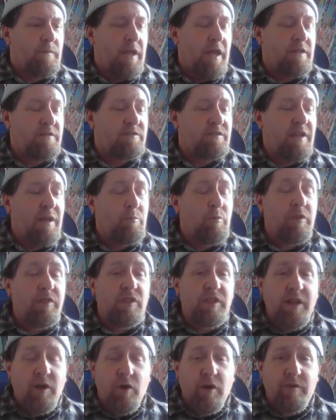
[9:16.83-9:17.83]
And same with
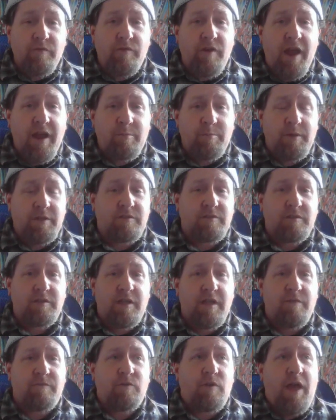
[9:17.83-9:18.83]
lyric fragments.
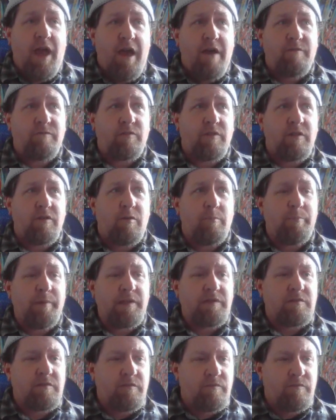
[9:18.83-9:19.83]
If you have little
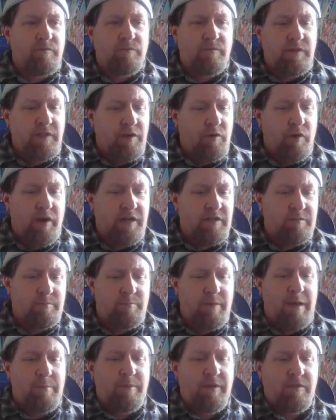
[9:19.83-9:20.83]
bits of lyrics,
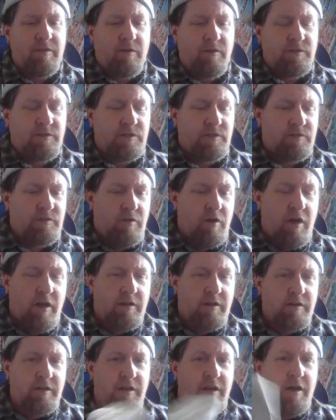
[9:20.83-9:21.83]
maybe they're just
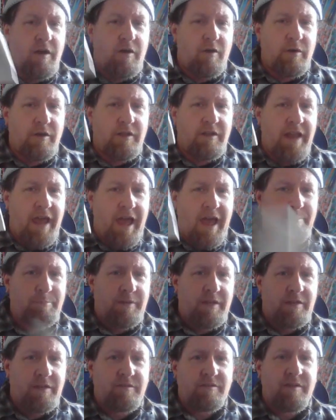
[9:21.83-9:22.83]
on, a
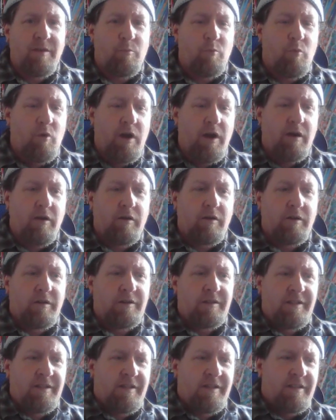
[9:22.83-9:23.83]
napkin somewhere,
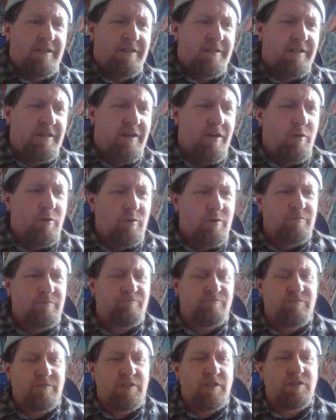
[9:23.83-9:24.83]

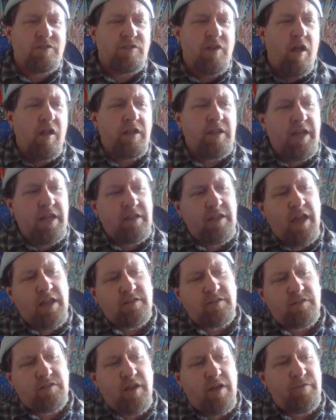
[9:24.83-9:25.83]
consolidate
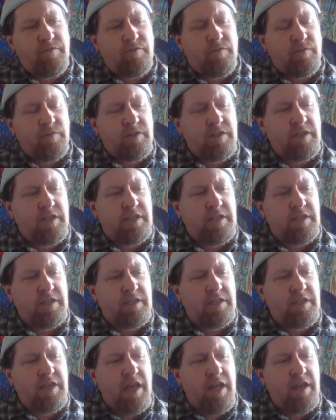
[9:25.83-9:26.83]
that stuff,
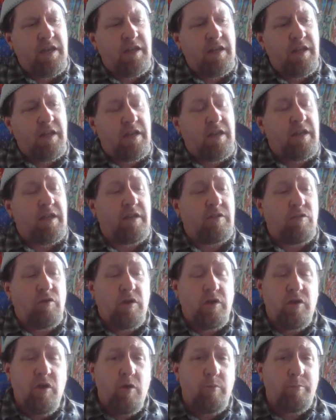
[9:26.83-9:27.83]
get it in either
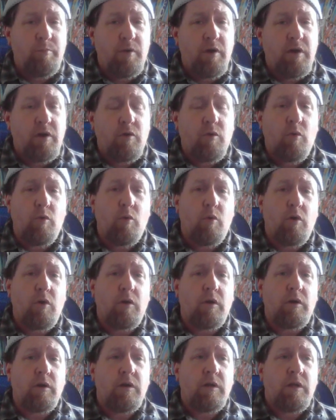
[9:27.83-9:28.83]
a notebook
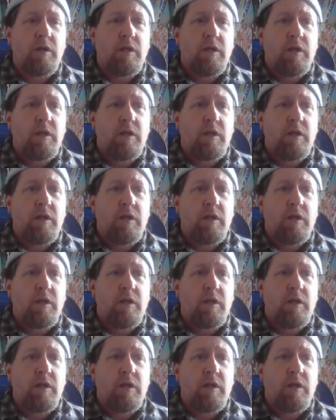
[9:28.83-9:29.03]
or